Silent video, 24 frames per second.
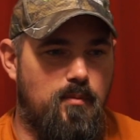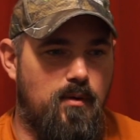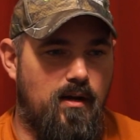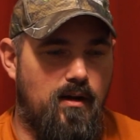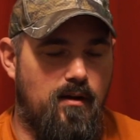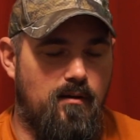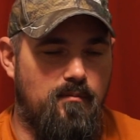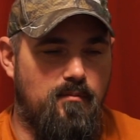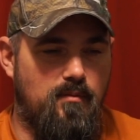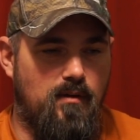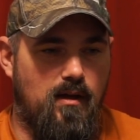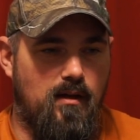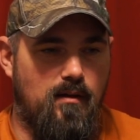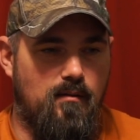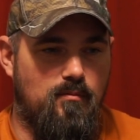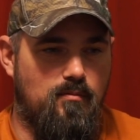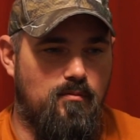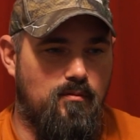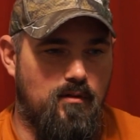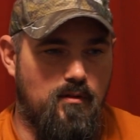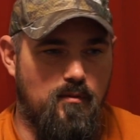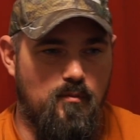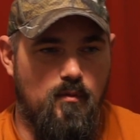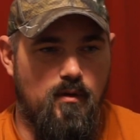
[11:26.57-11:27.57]
But I
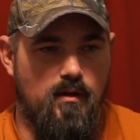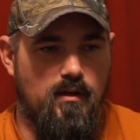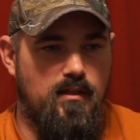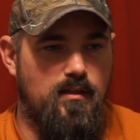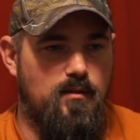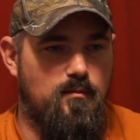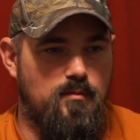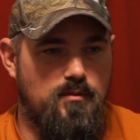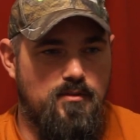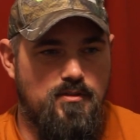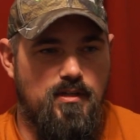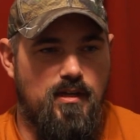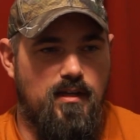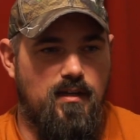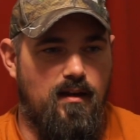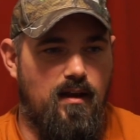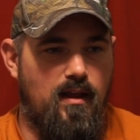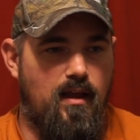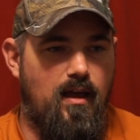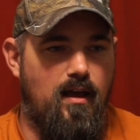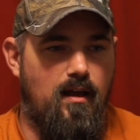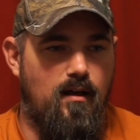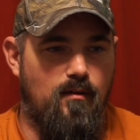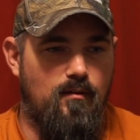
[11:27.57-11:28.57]
really wanted him to check it
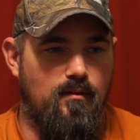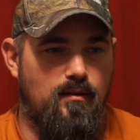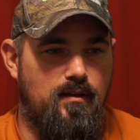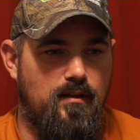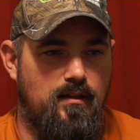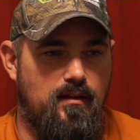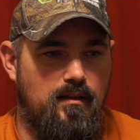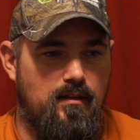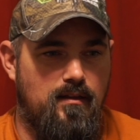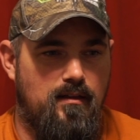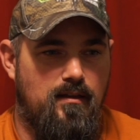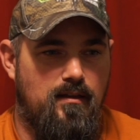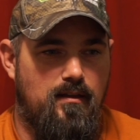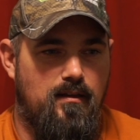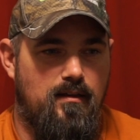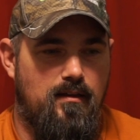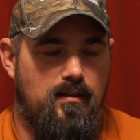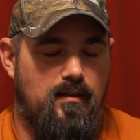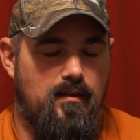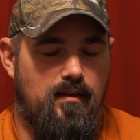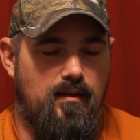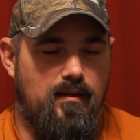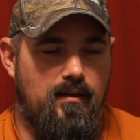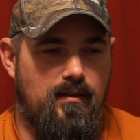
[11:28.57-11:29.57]
out
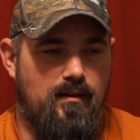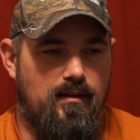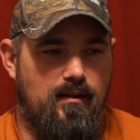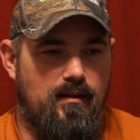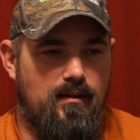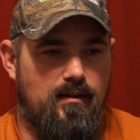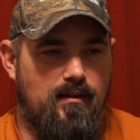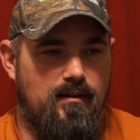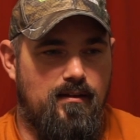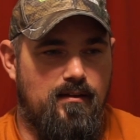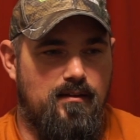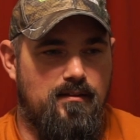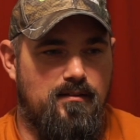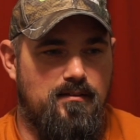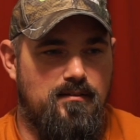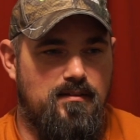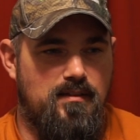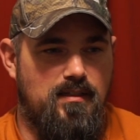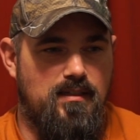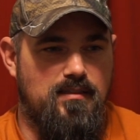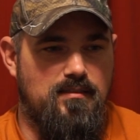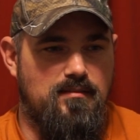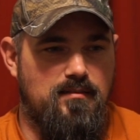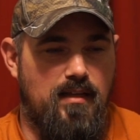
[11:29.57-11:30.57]

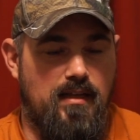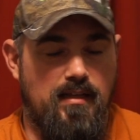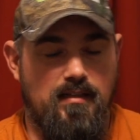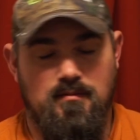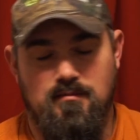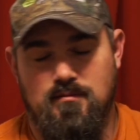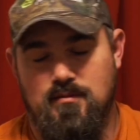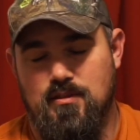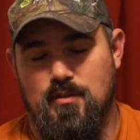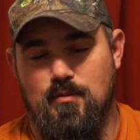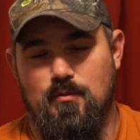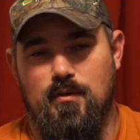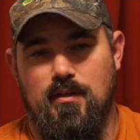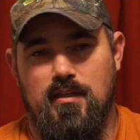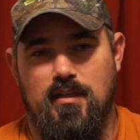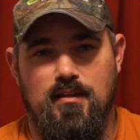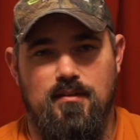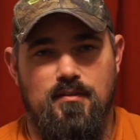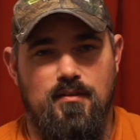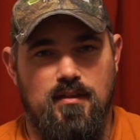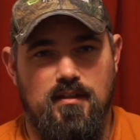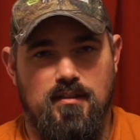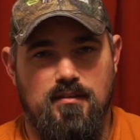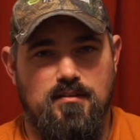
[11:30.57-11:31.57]
and see what he
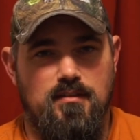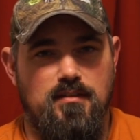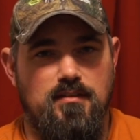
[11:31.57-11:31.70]
thinks.